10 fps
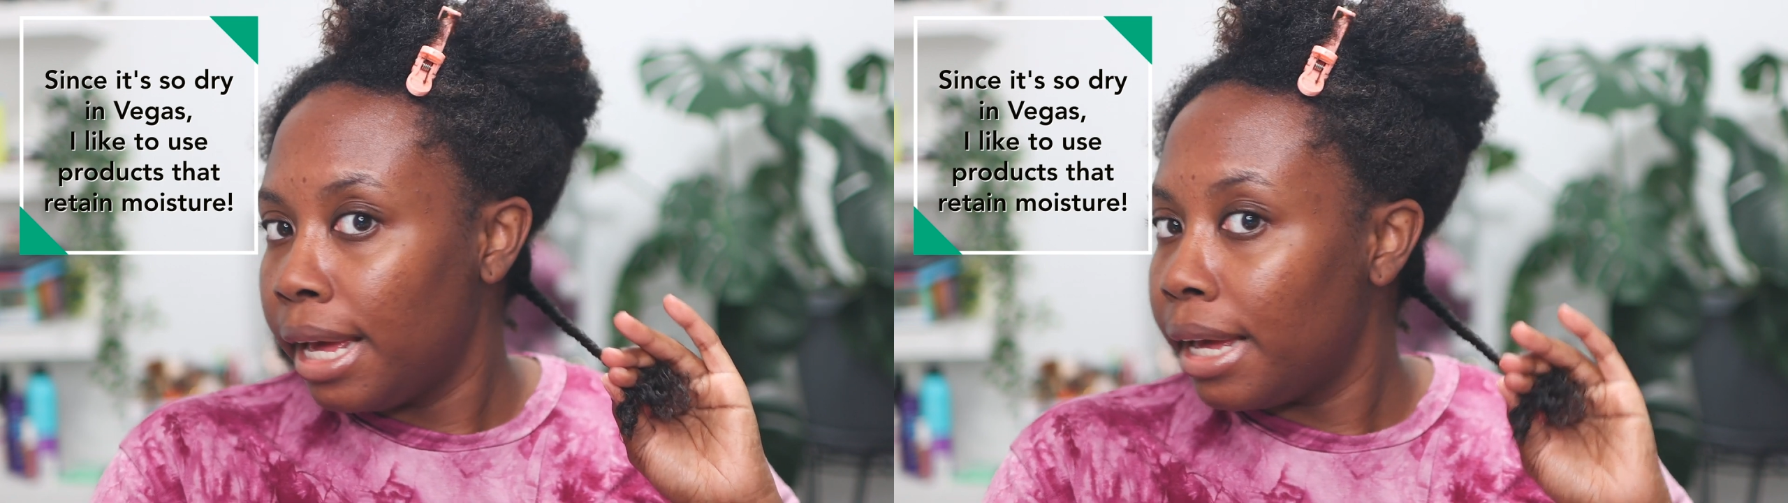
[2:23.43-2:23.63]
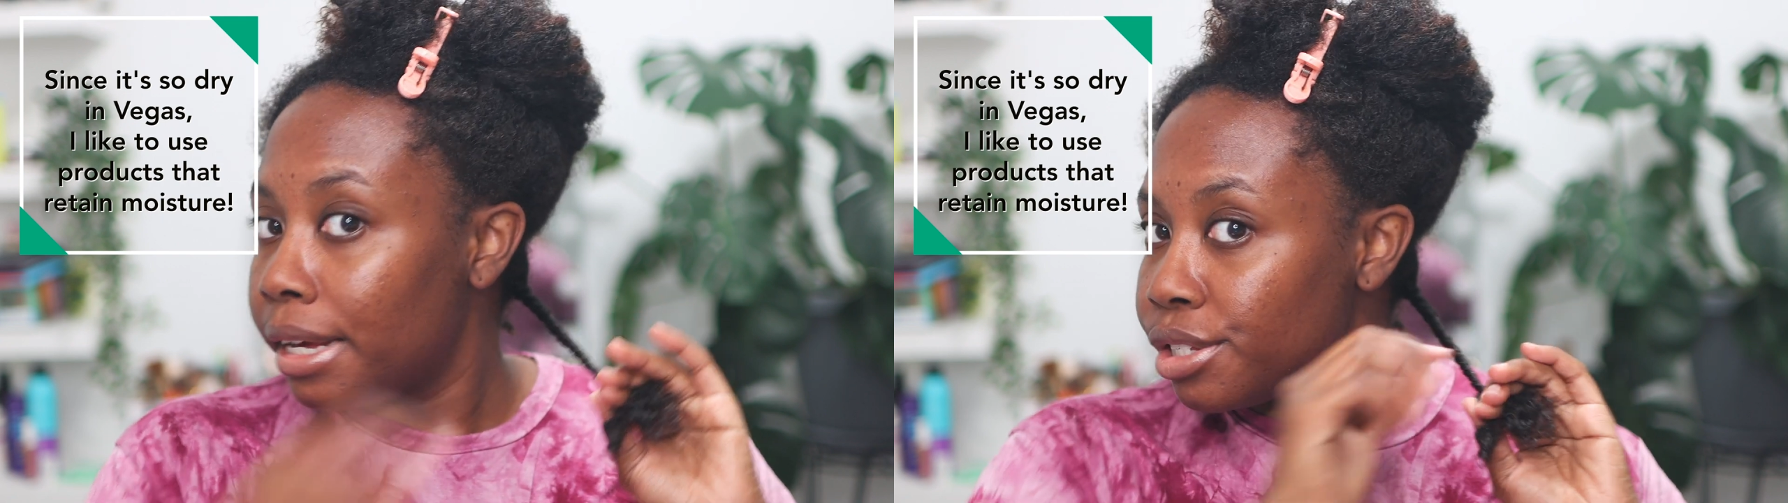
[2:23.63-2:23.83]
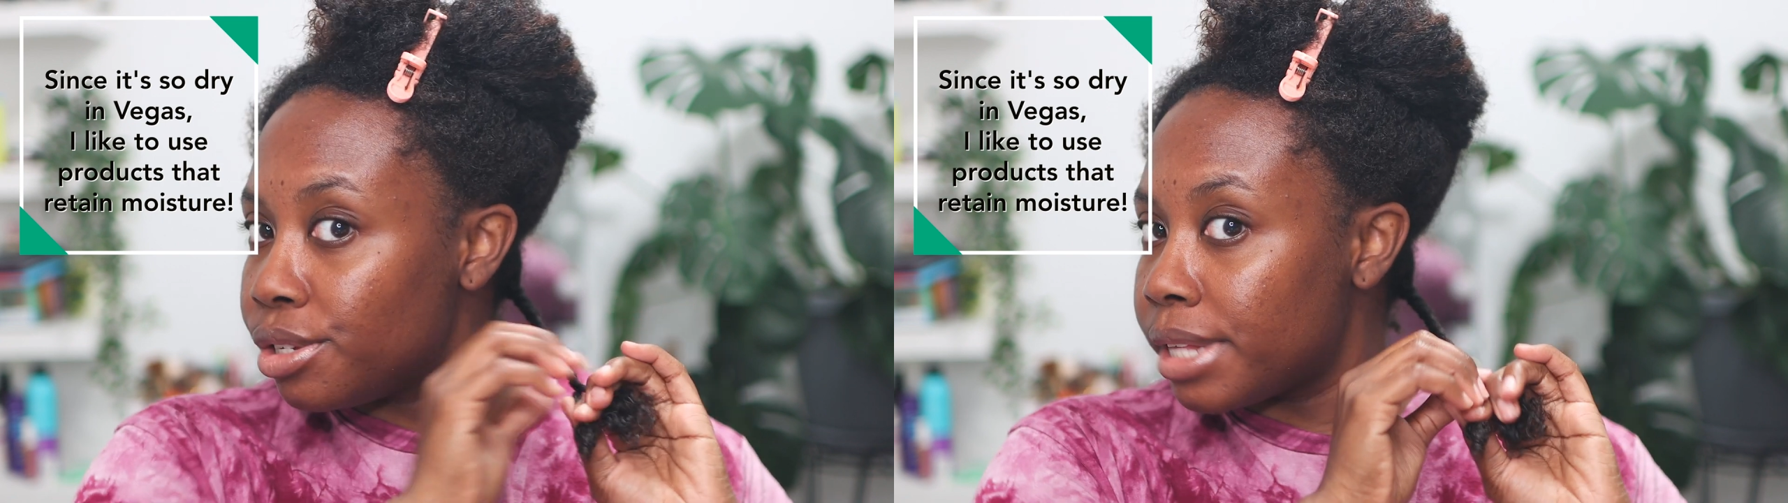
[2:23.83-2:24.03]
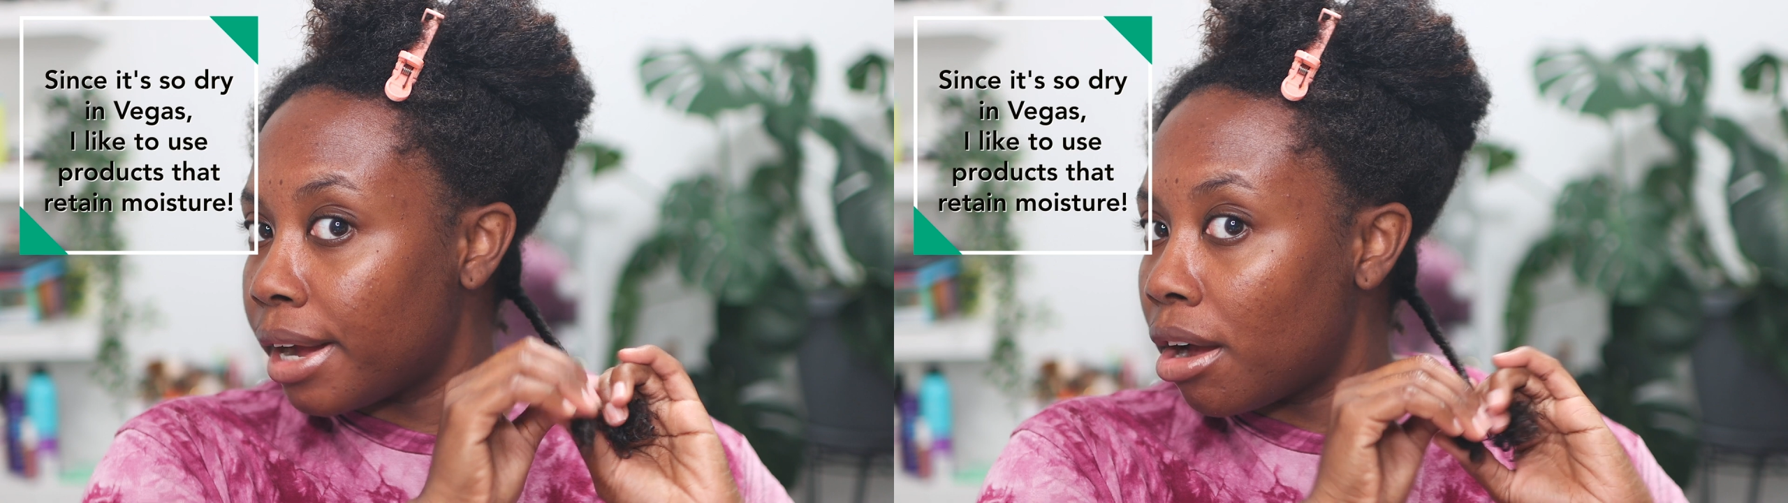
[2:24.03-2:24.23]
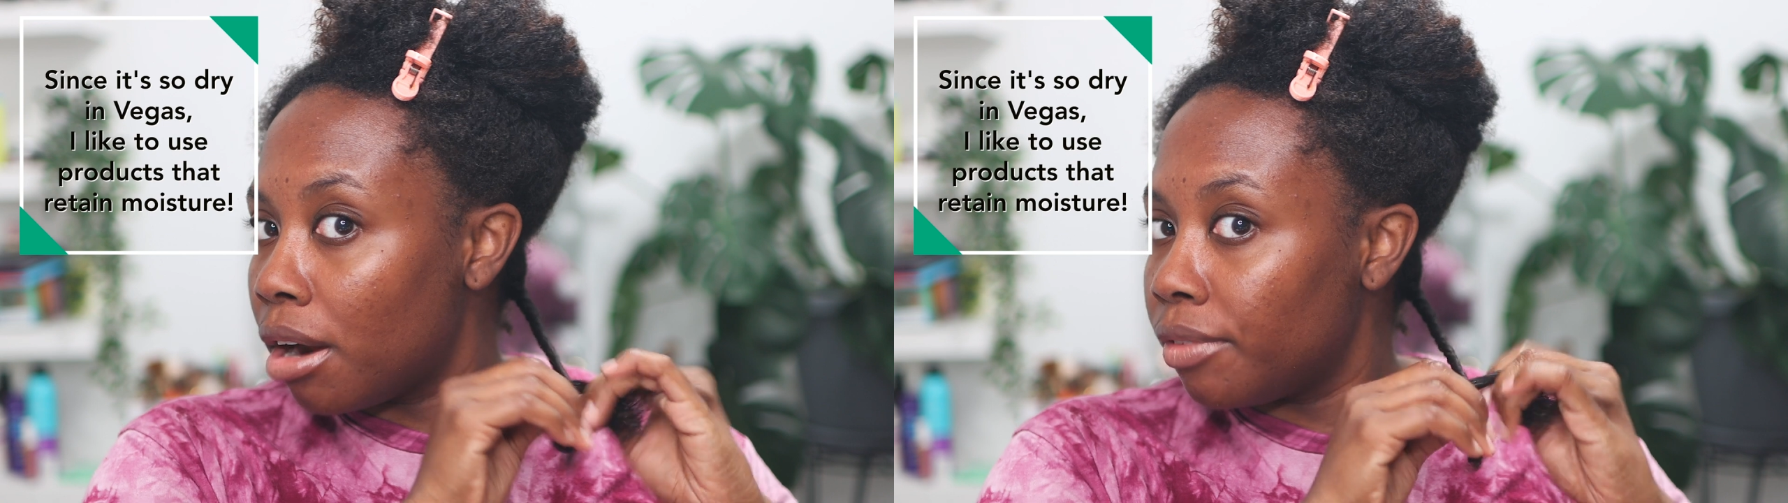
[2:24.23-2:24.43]
excuse
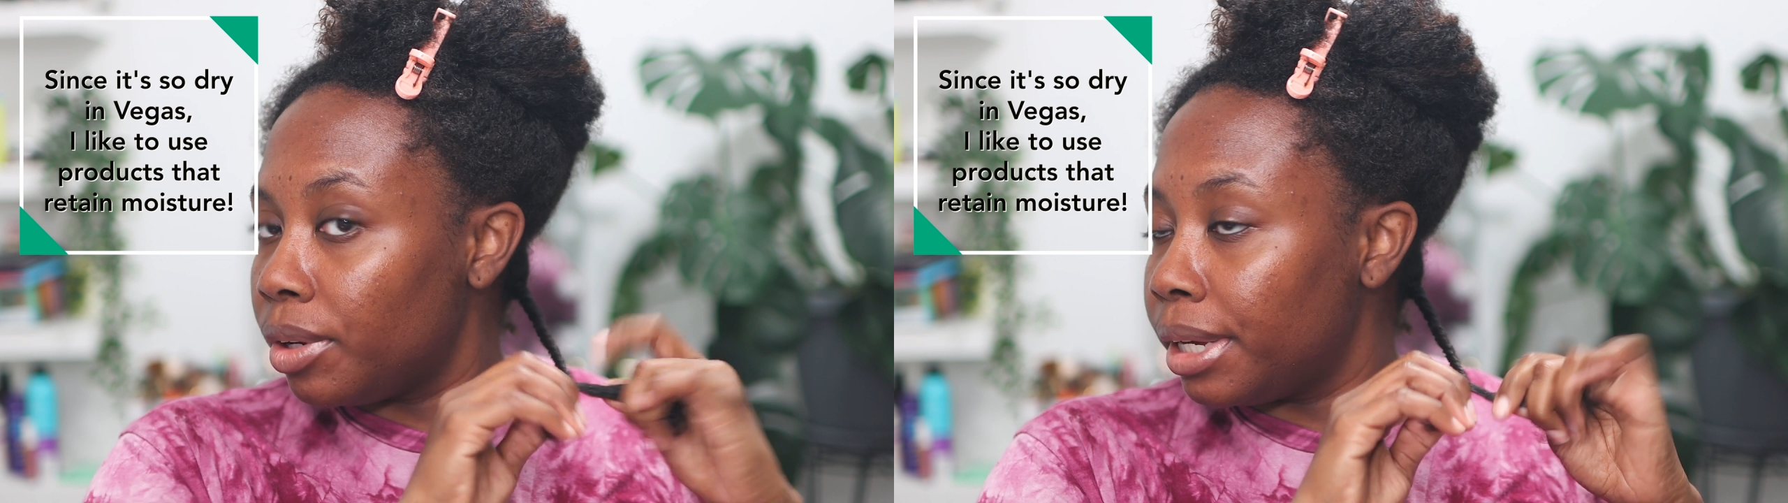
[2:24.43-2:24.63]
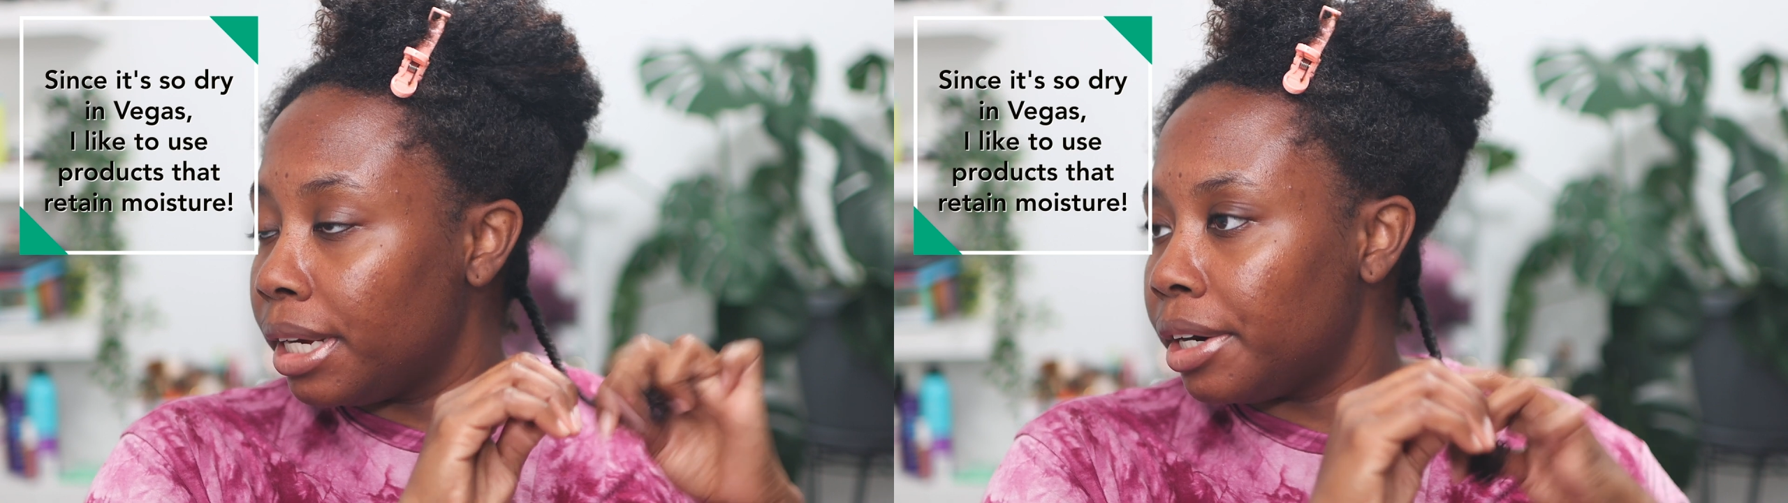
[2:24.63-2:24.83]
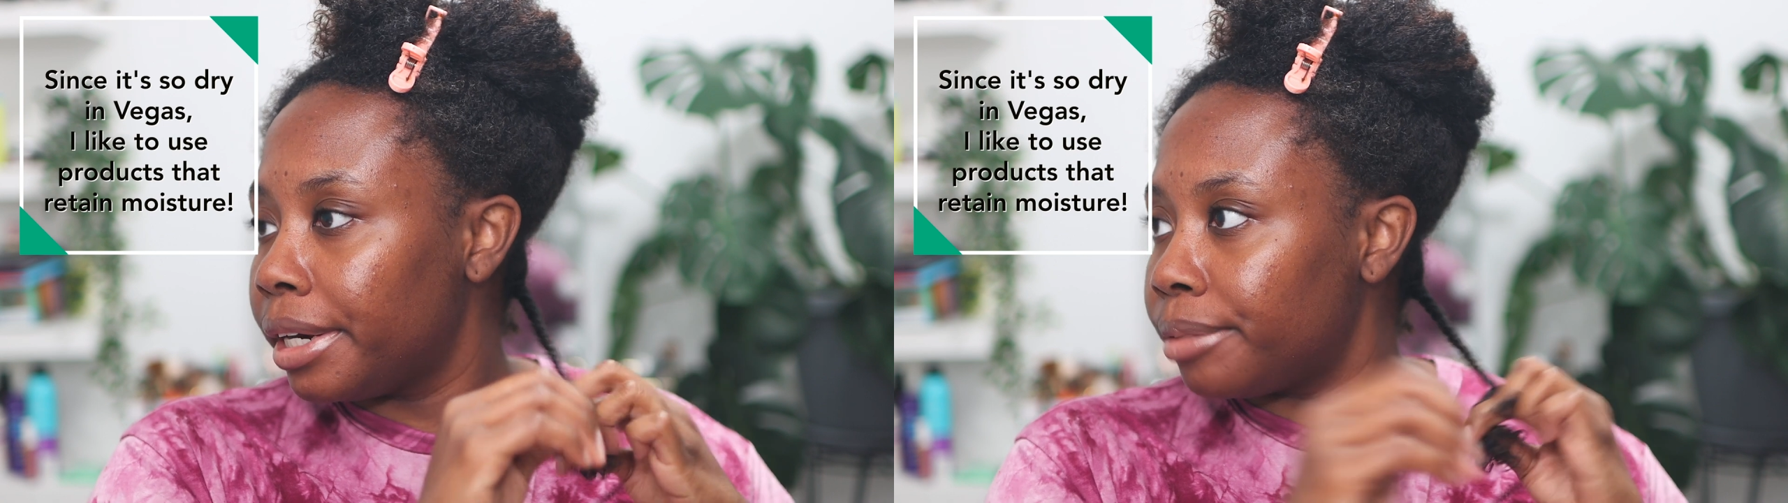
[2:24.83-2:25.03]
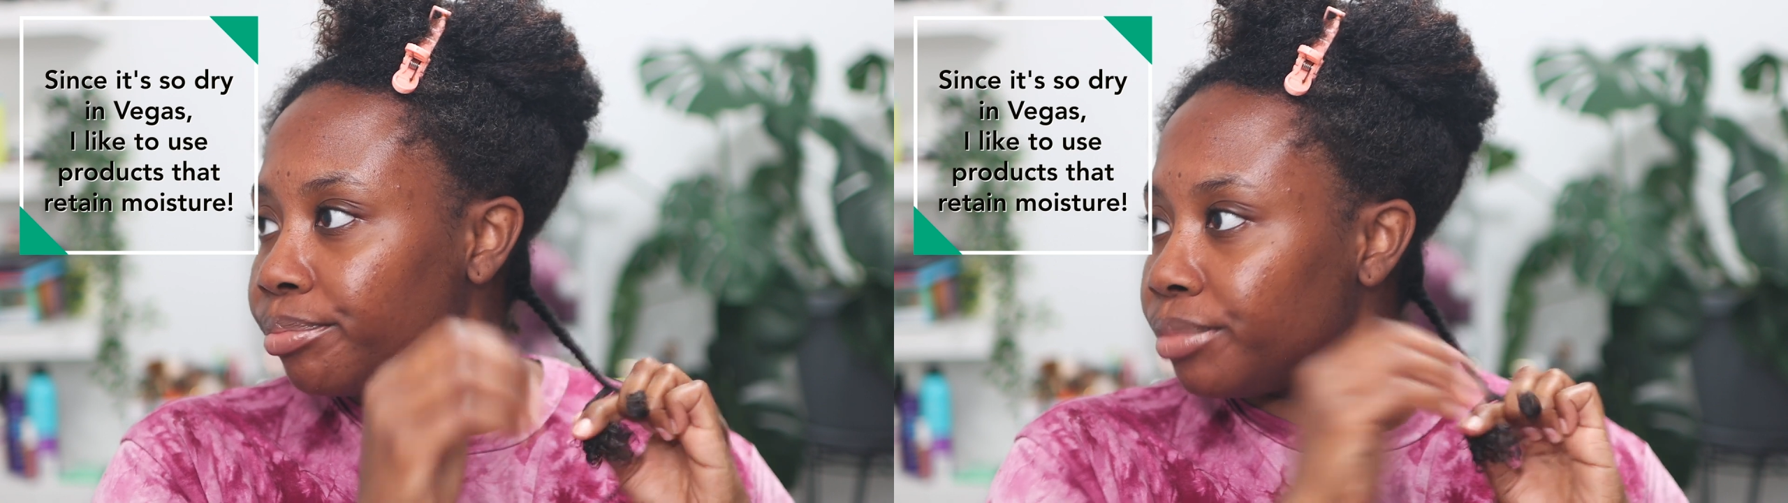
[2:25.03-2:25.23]
that car if you can hear it,